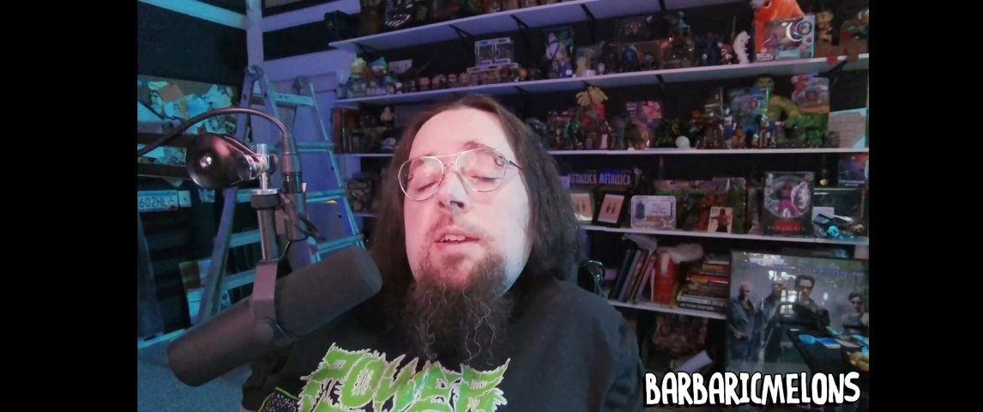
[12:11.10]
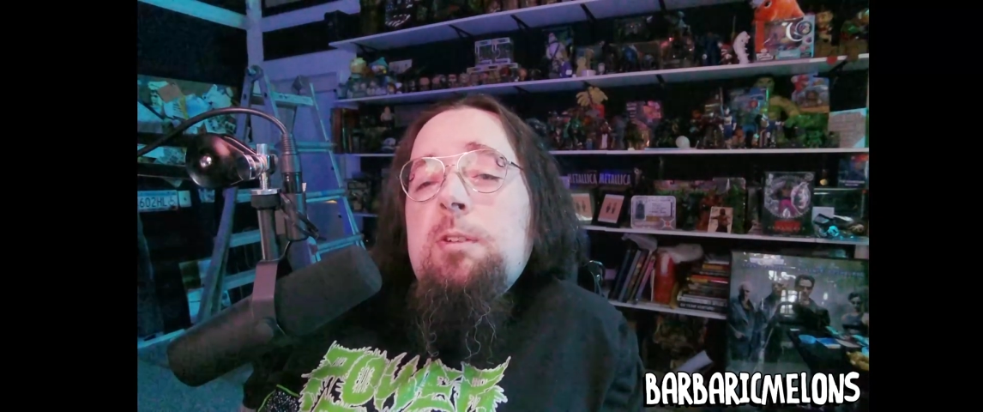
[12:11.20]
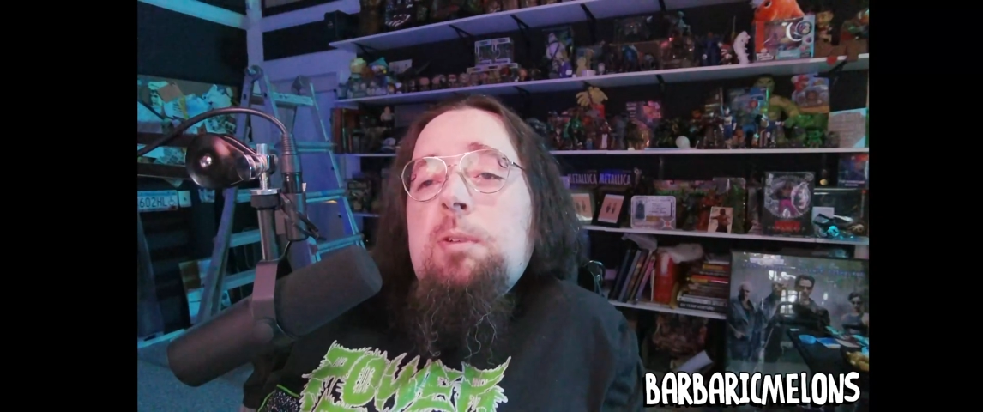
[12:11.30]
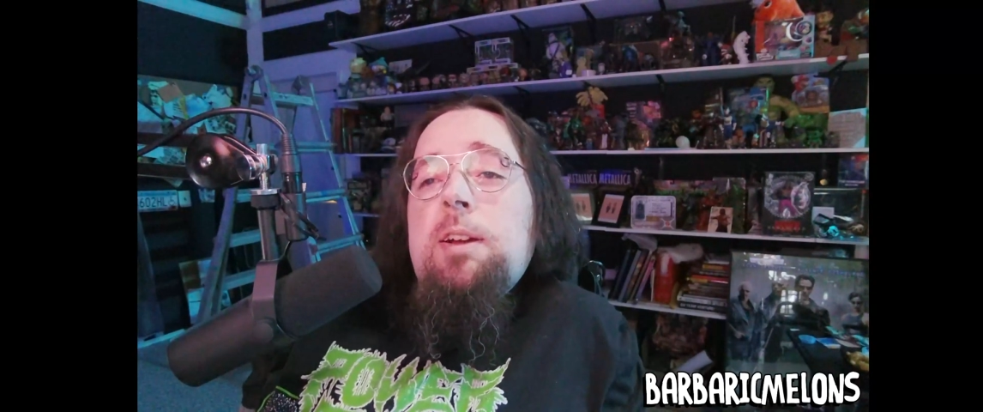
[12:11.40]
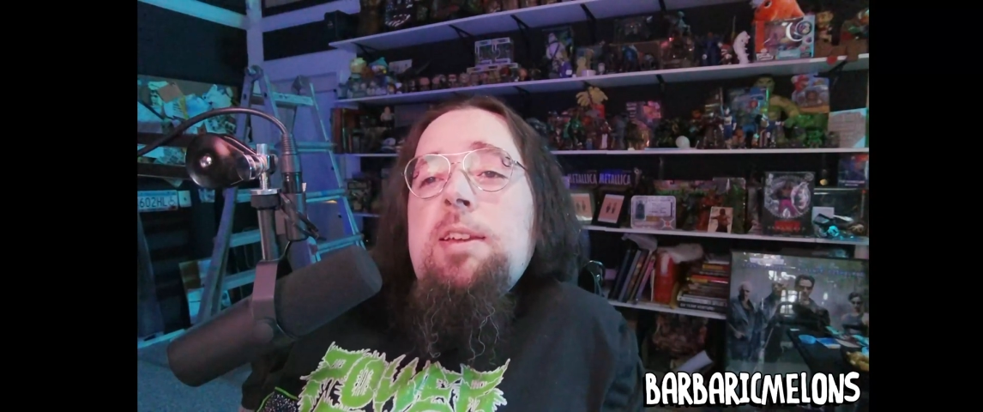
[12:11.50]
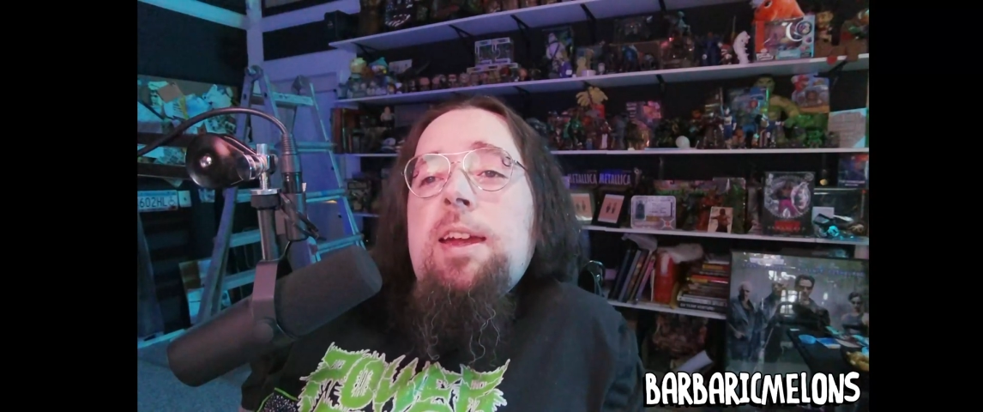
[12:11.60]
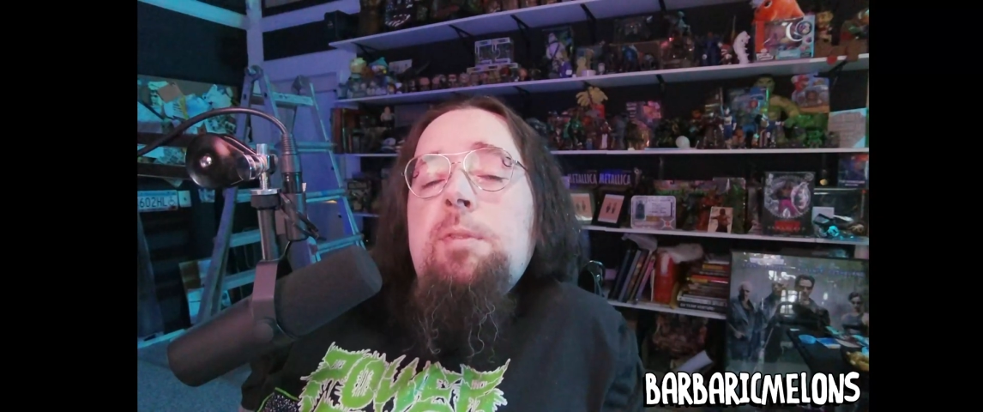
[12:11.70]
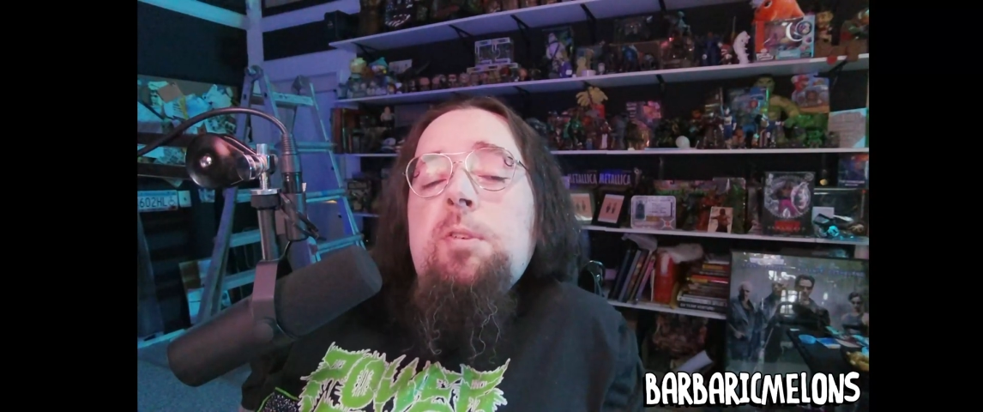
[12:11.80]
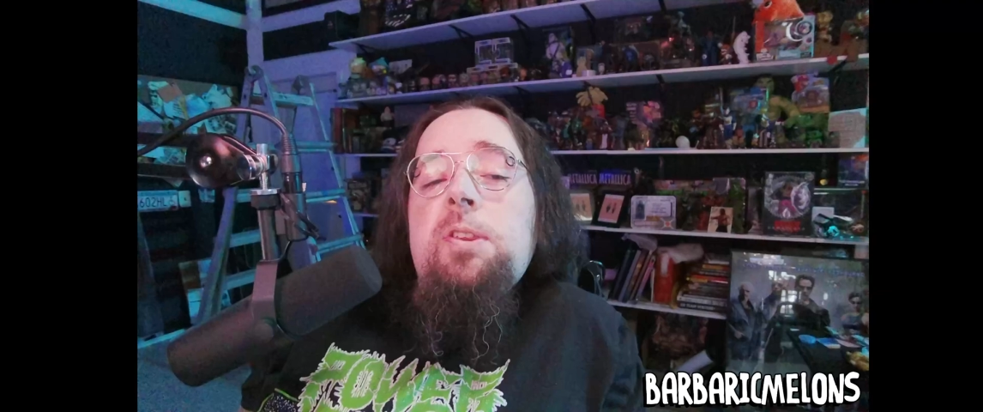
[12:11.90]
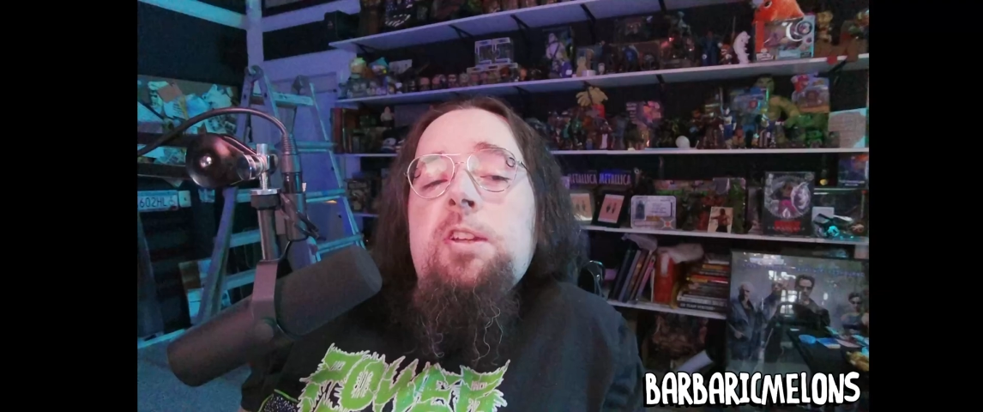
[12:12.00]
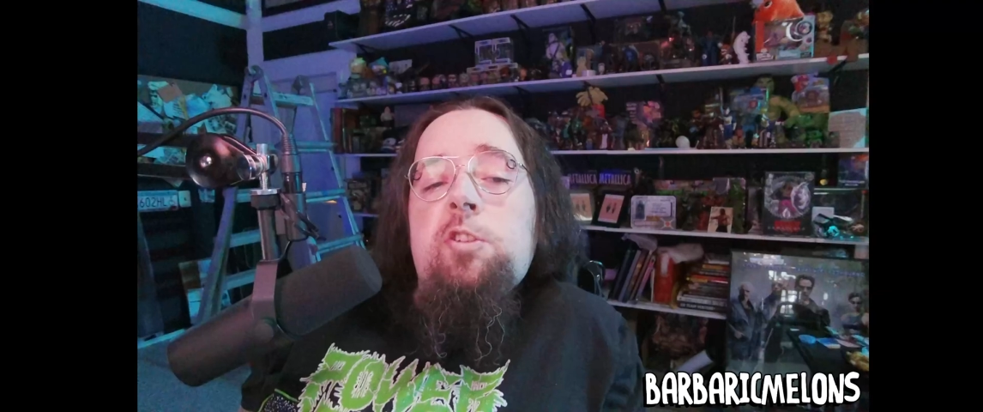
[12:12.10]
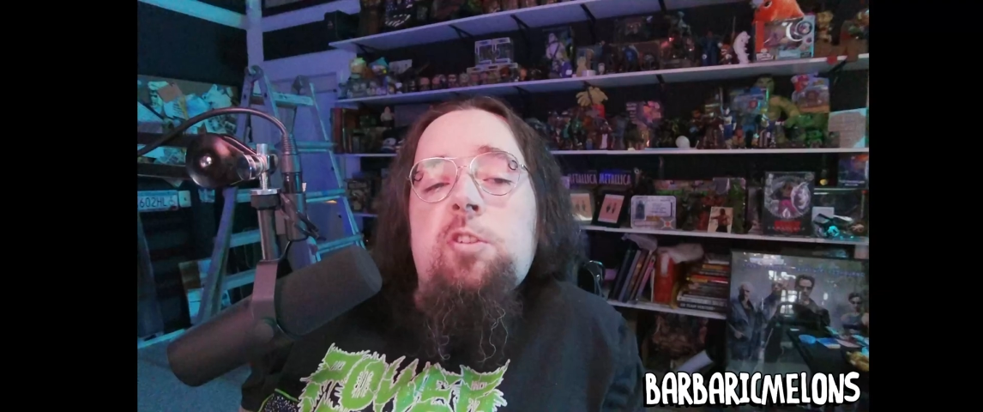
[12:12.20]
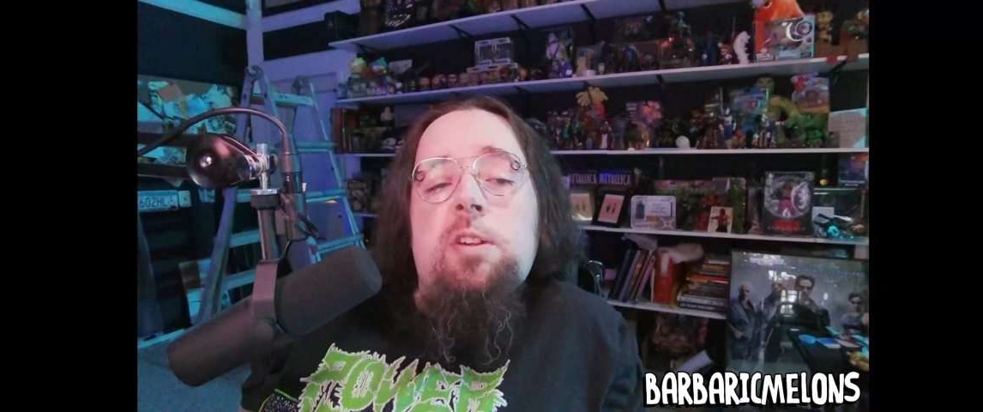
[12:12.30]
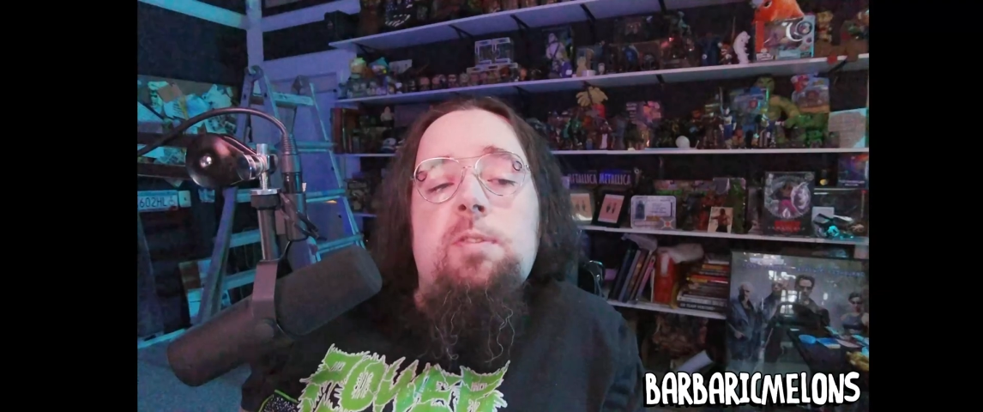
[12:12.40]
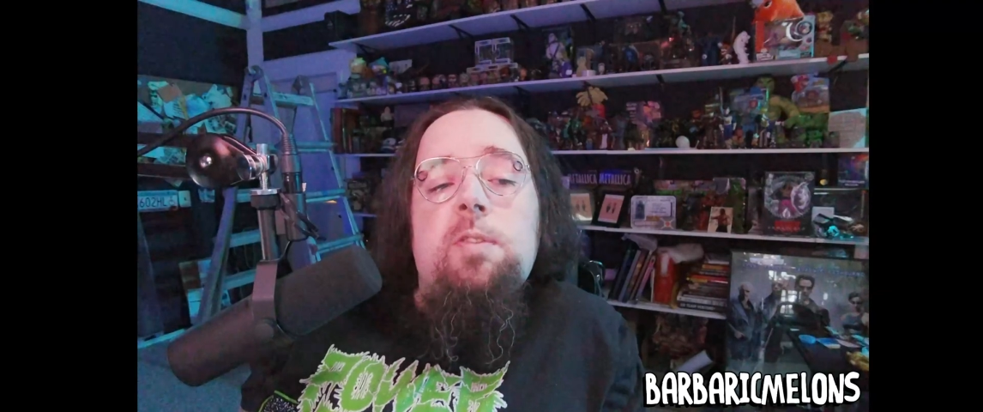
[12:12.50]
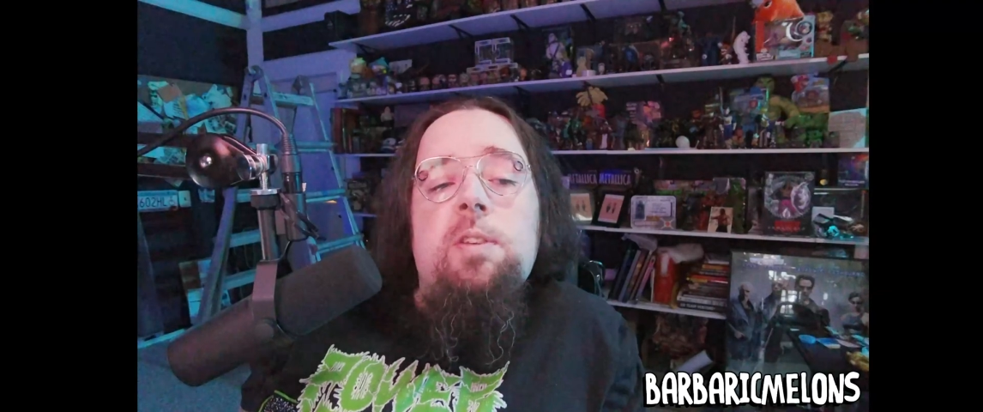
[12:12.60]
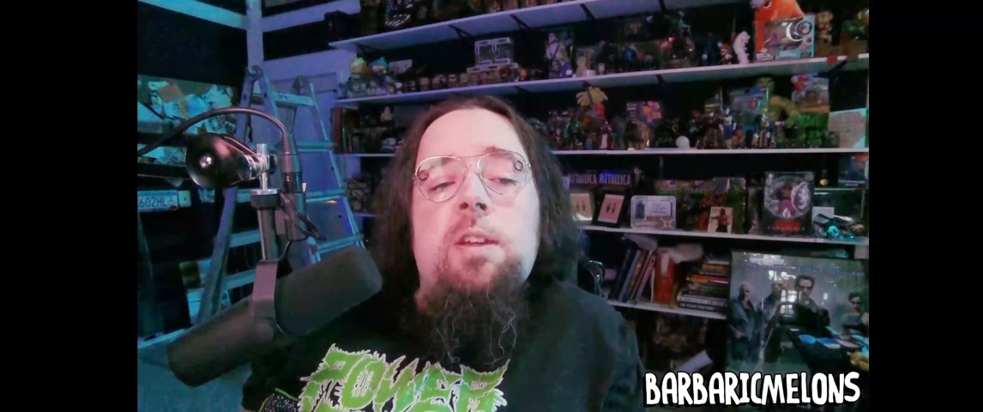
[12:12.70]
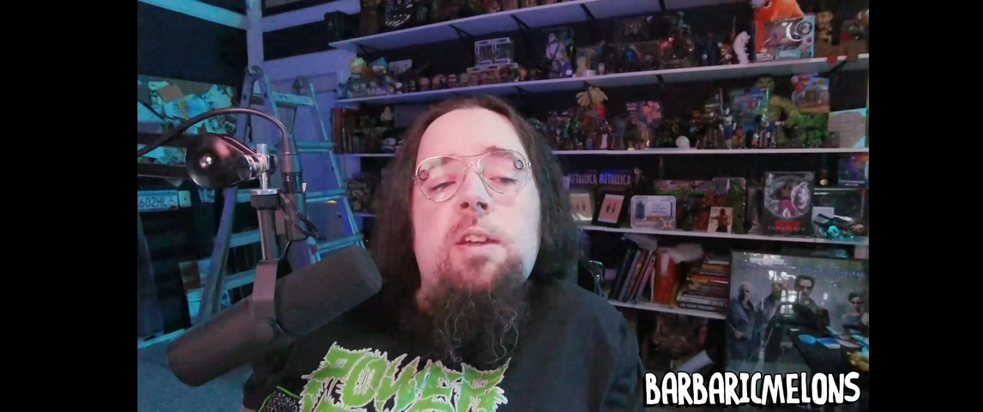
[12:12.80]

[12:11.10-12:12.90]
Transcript: right? Everything shifts.